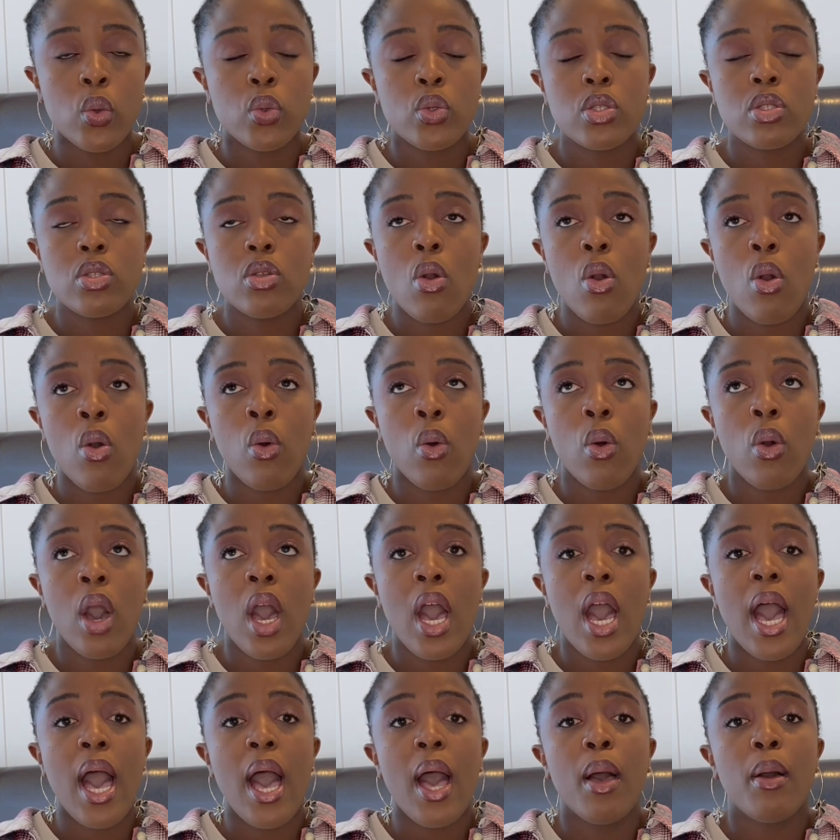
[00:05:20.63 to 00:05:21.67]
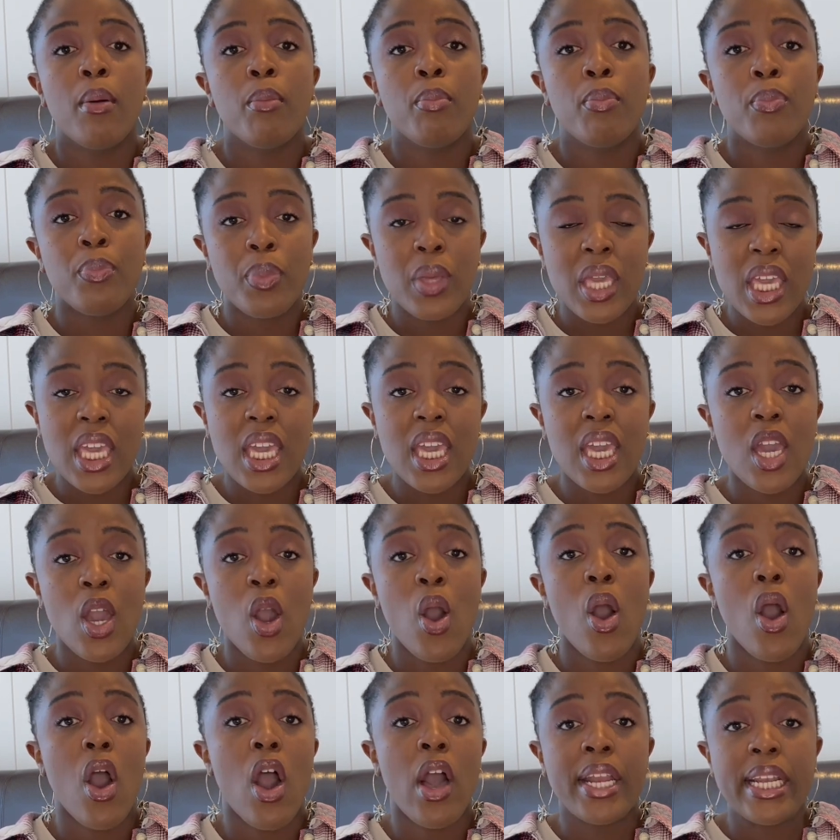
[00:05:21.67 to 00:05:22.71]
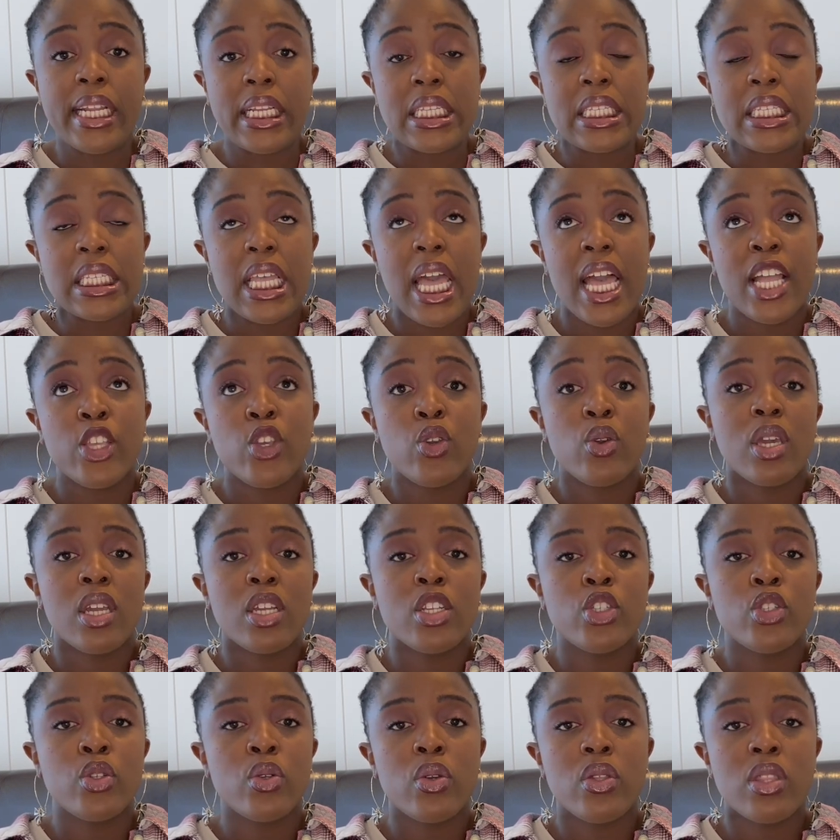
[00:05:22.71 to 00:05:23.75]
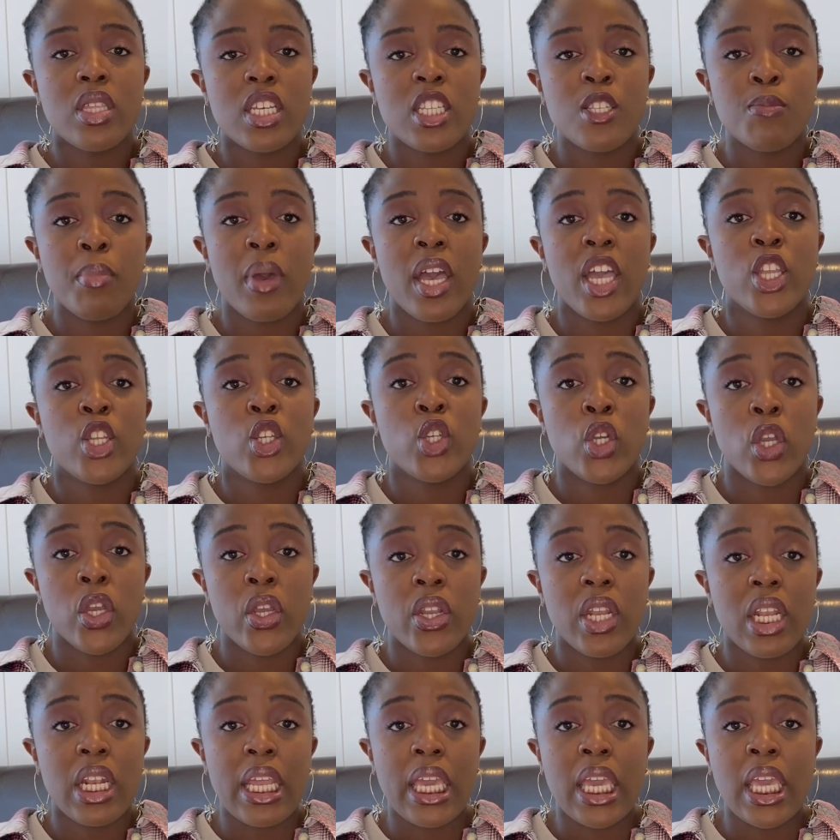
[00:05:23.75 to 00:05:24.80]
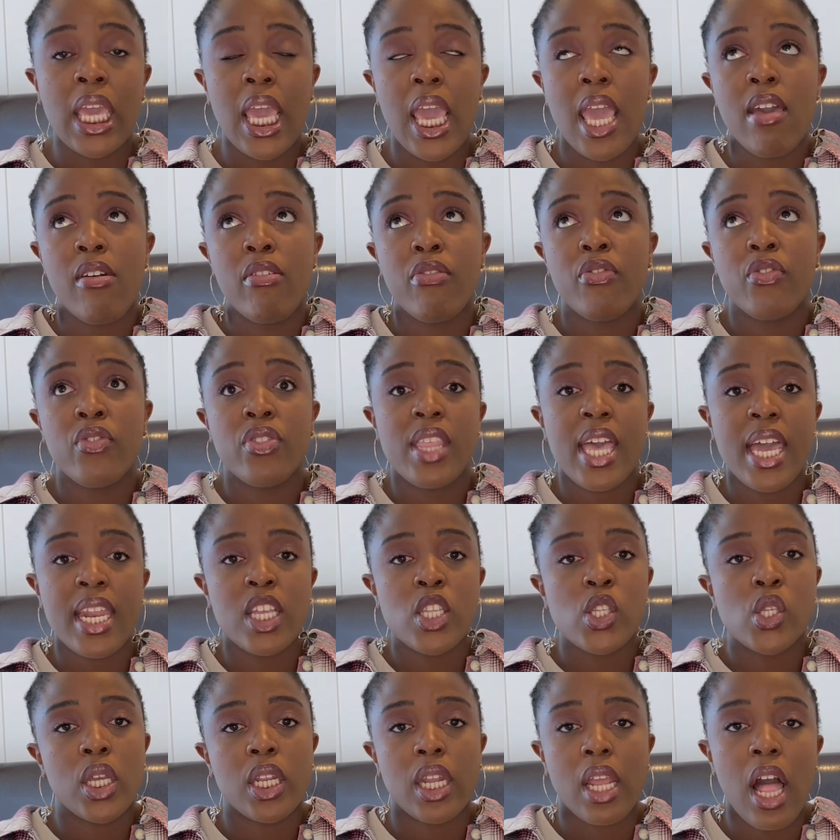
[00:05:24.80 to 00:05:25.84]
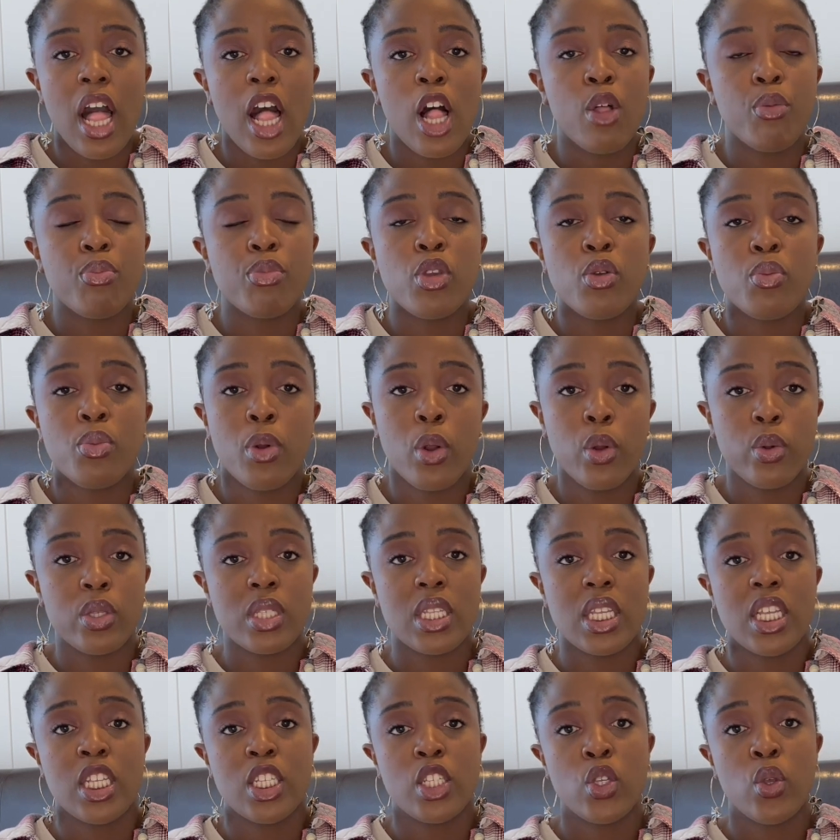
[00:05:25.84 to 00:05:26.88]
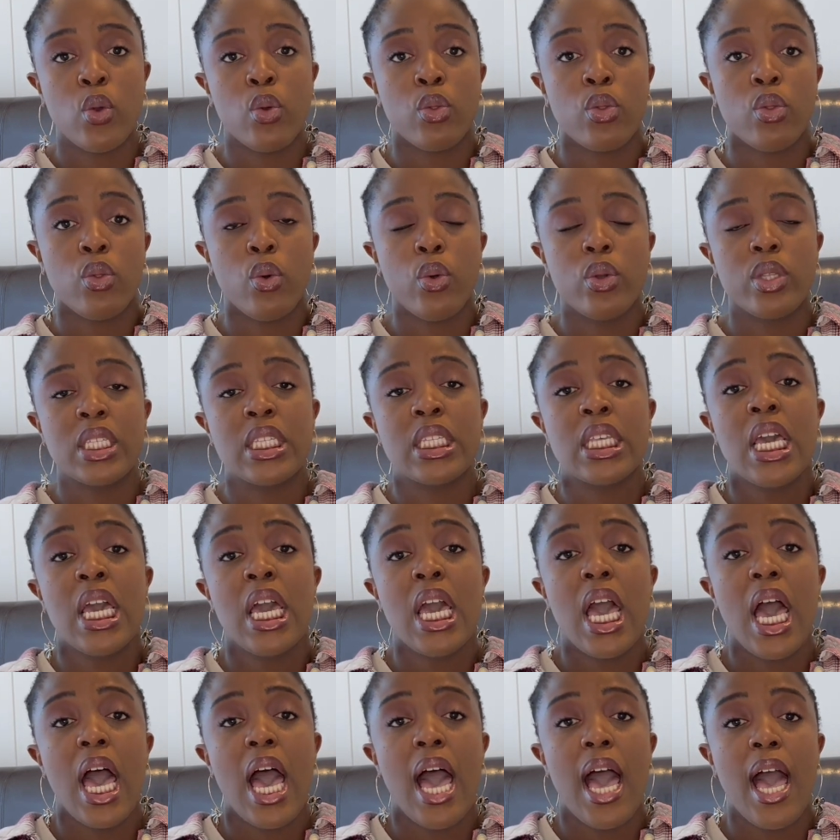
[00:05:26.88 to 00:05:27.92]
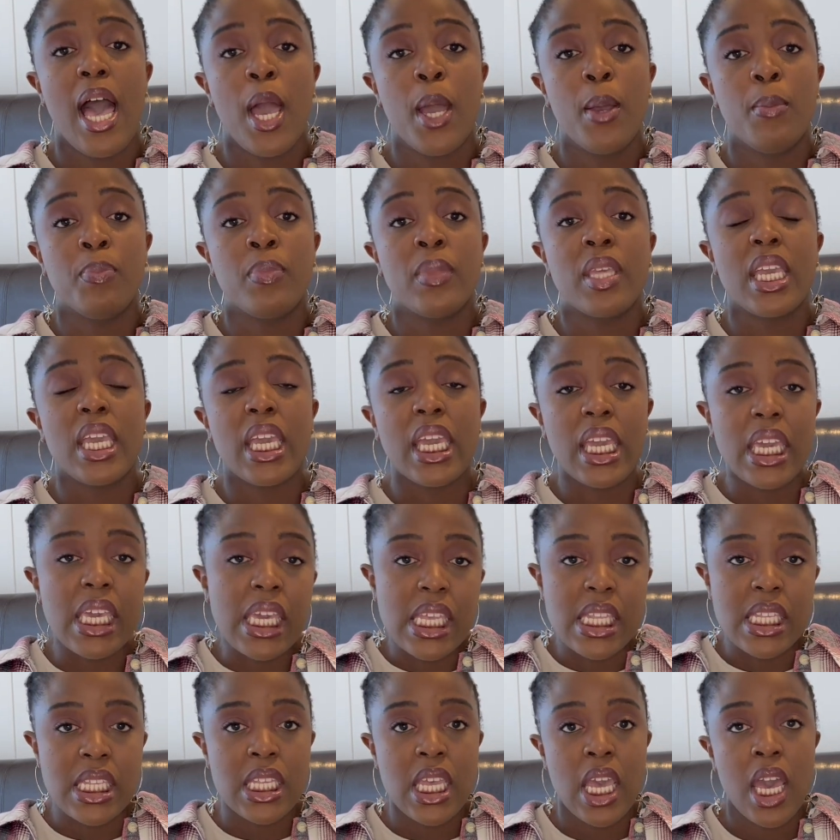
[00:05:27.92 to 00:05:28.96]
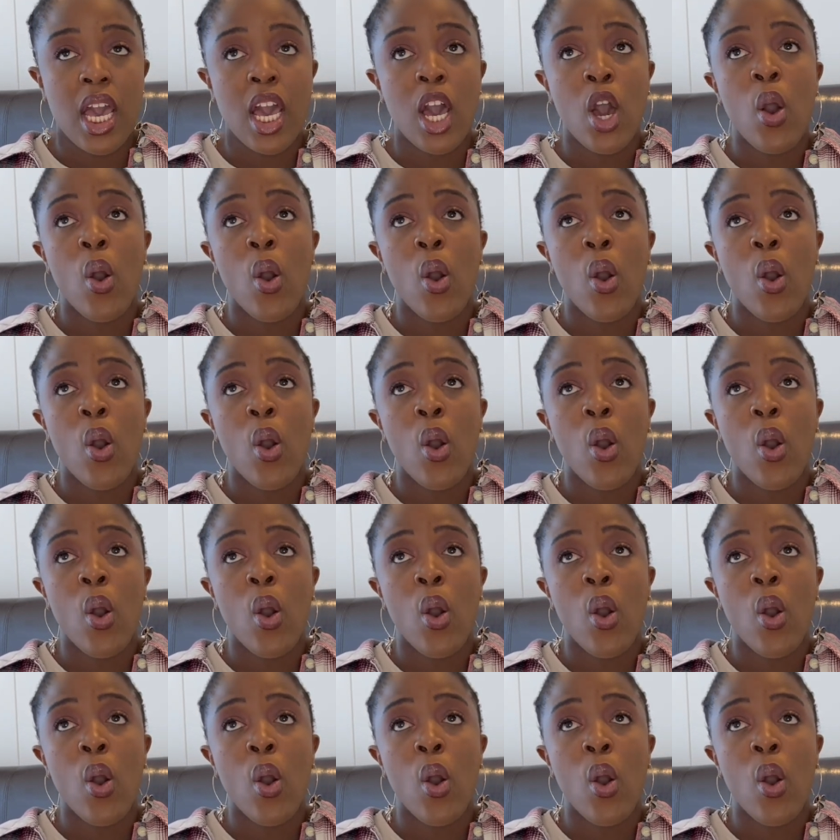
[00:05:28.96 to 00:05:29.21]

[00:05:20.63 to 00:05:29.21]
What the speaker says: So be honest, and you can do this by journaling if that is going to help you process your thoughts easier.